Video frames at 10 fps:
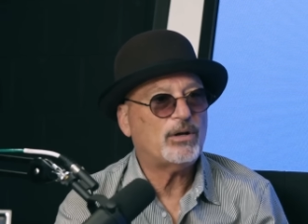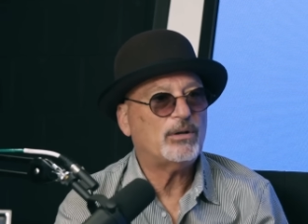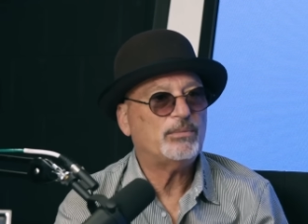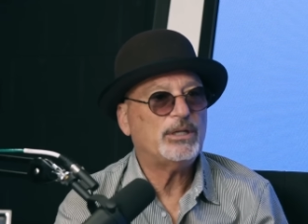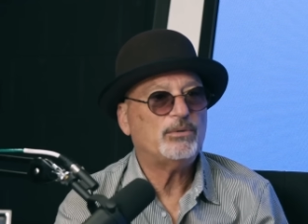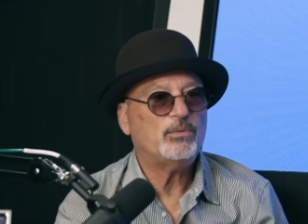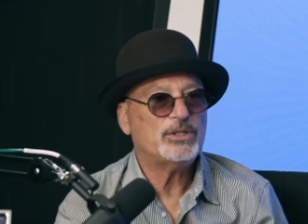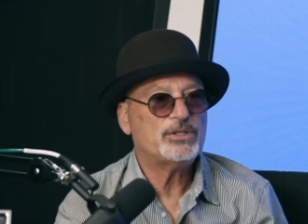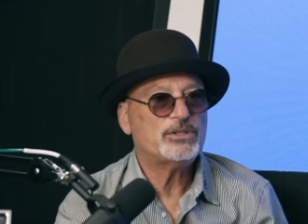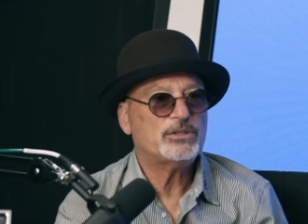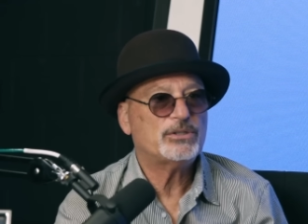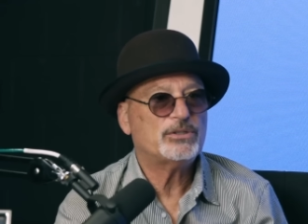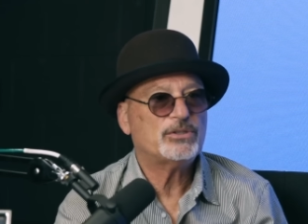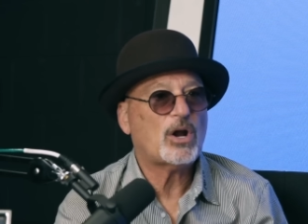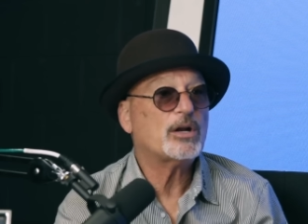I mean, which
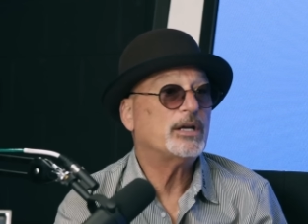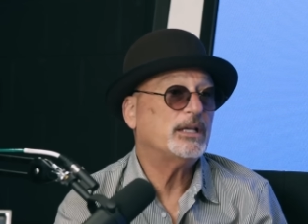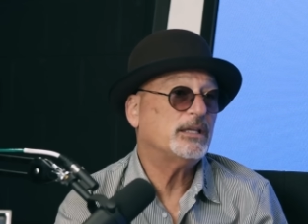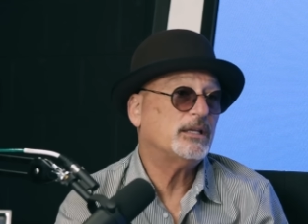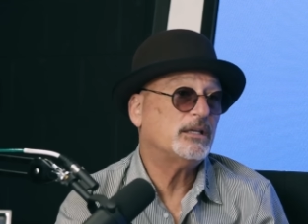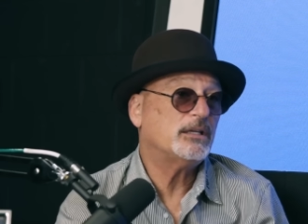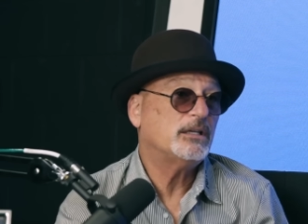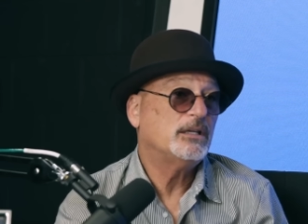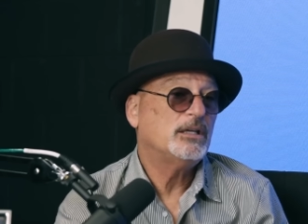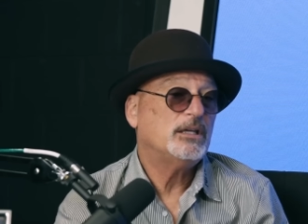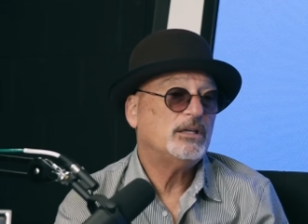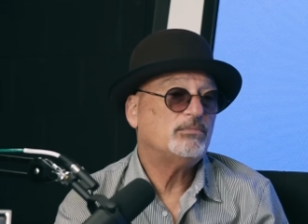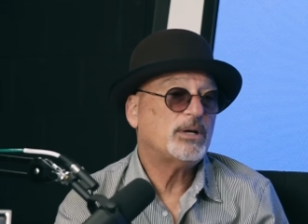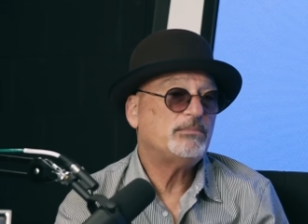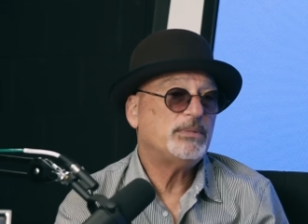started in the in
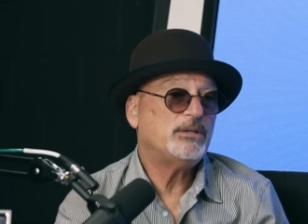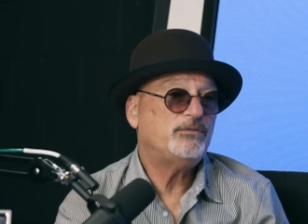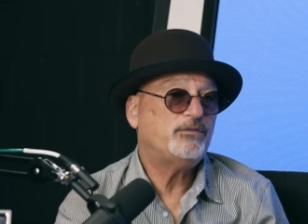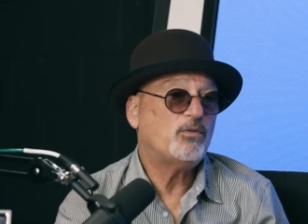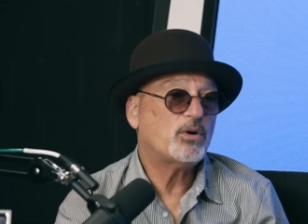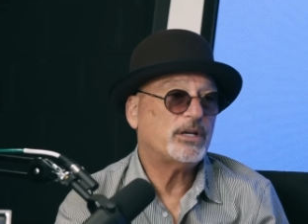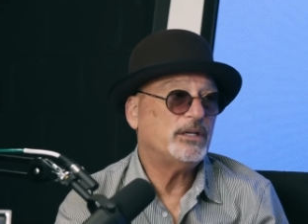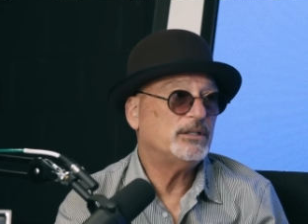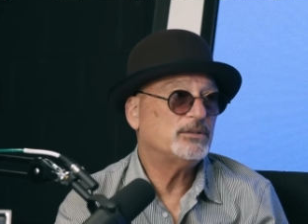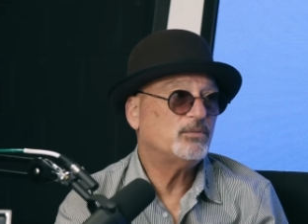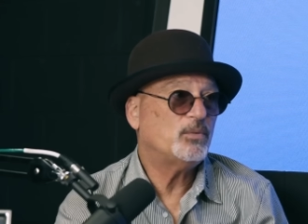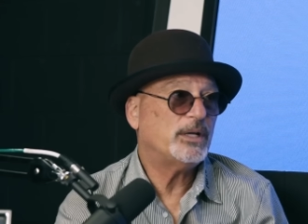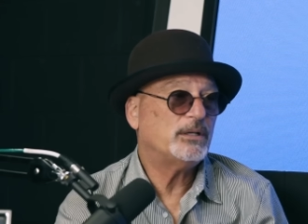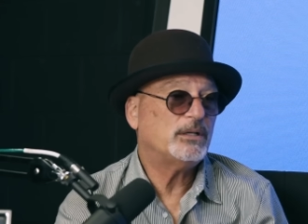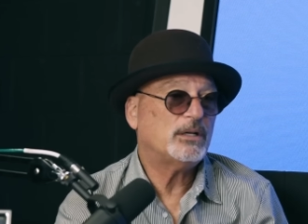my mid forties
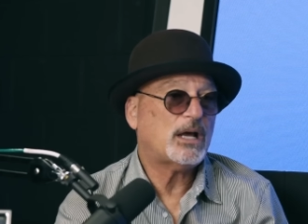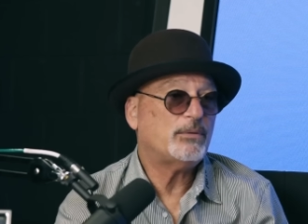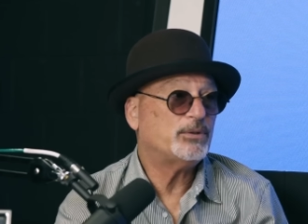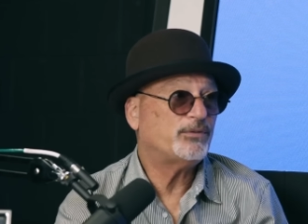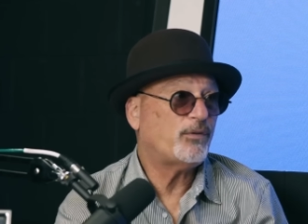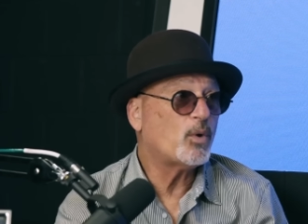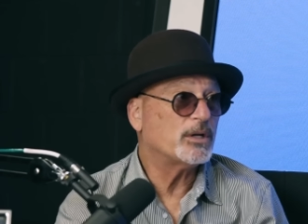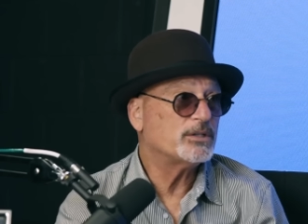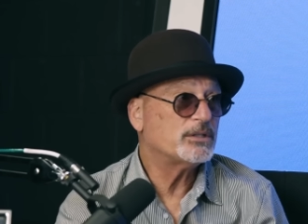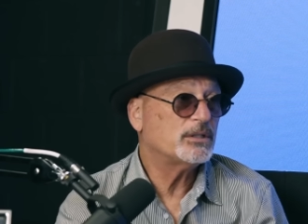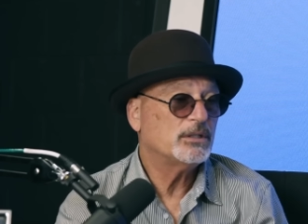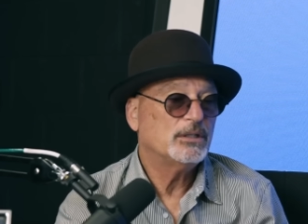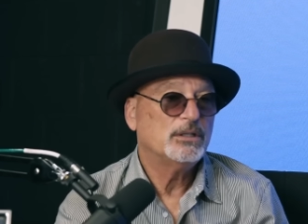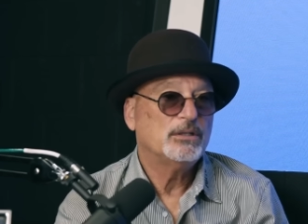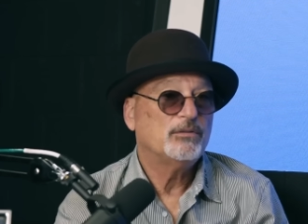when I was forced,
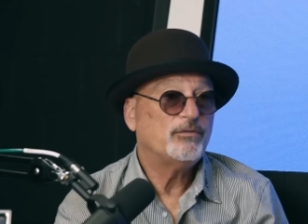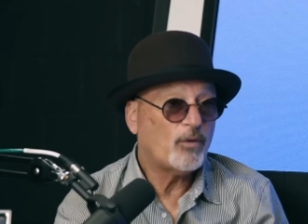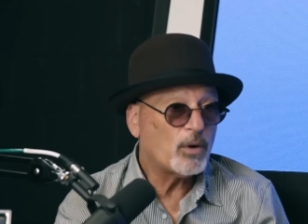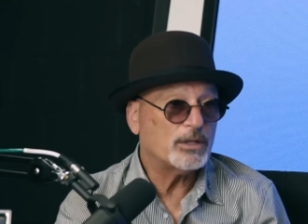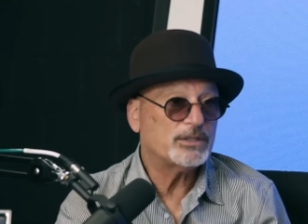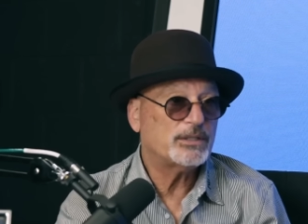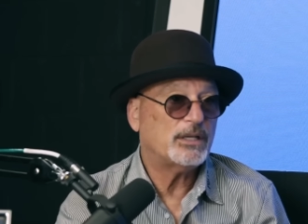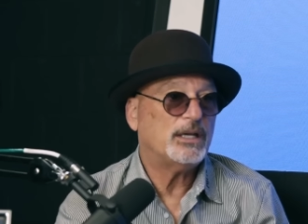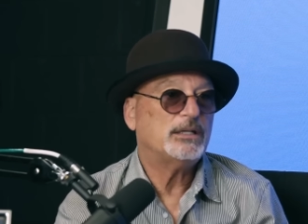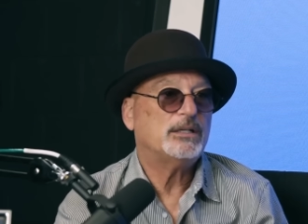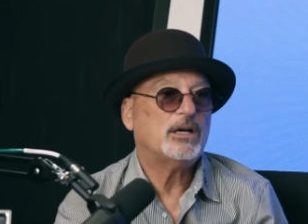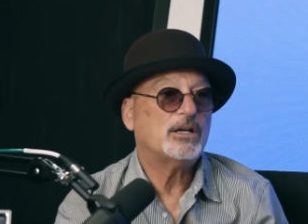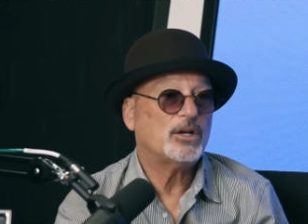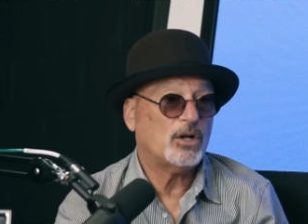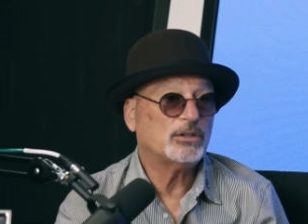forced and
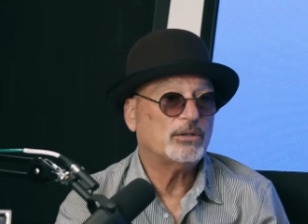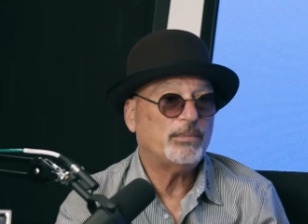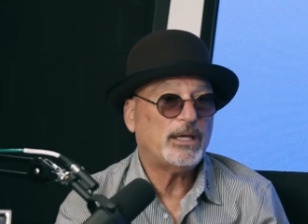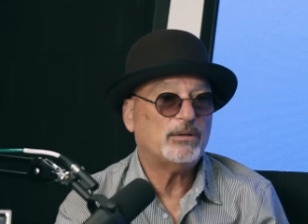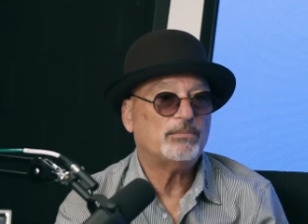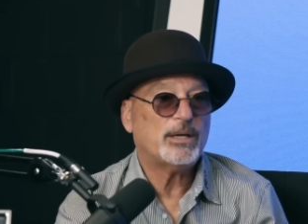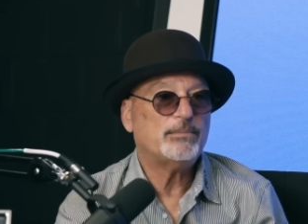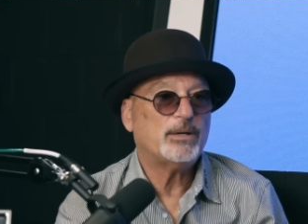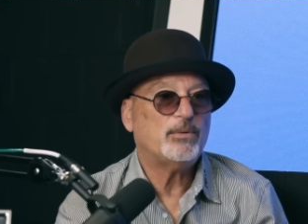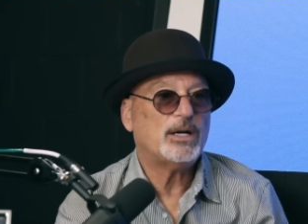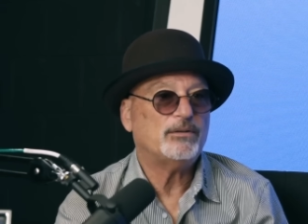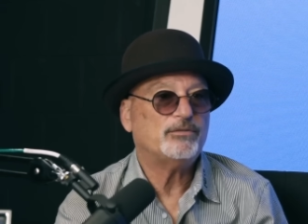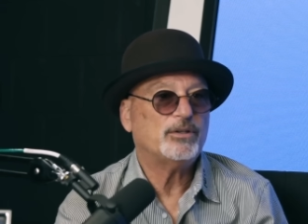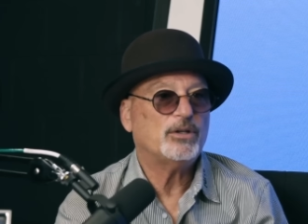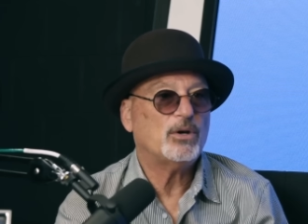on an ultimatum by my
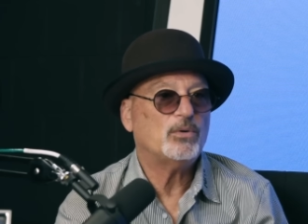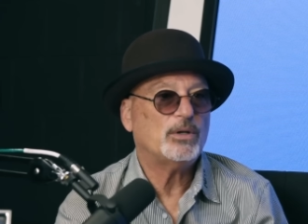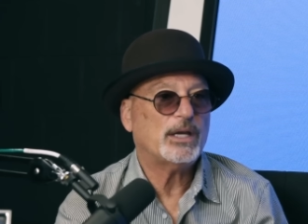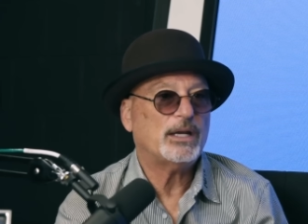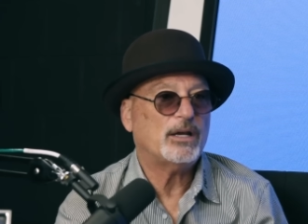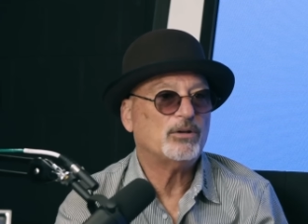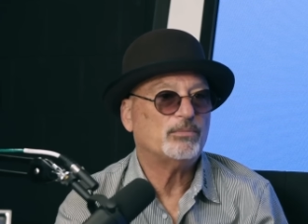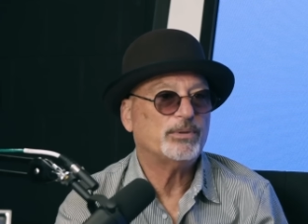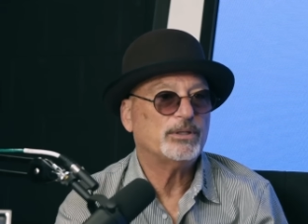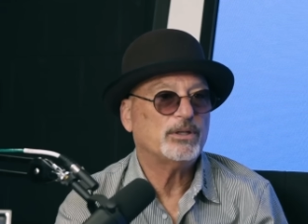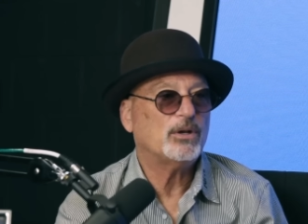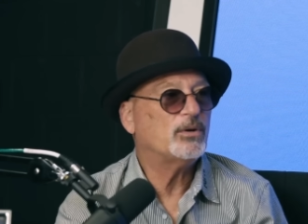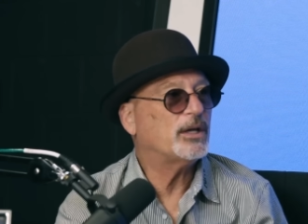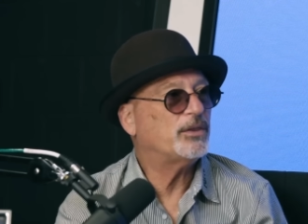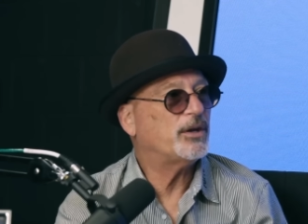wife to go get help and to go
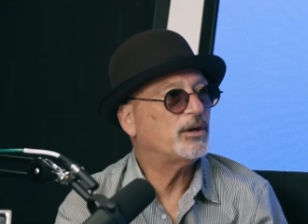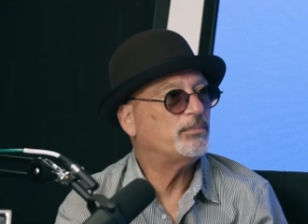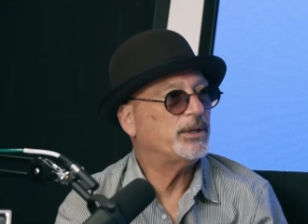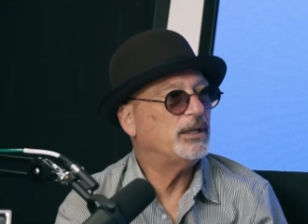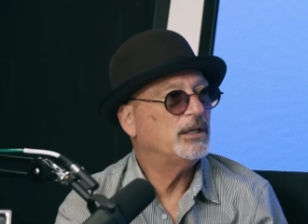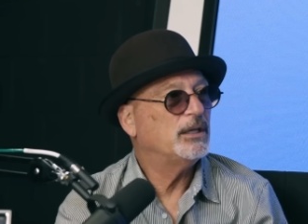get therapy,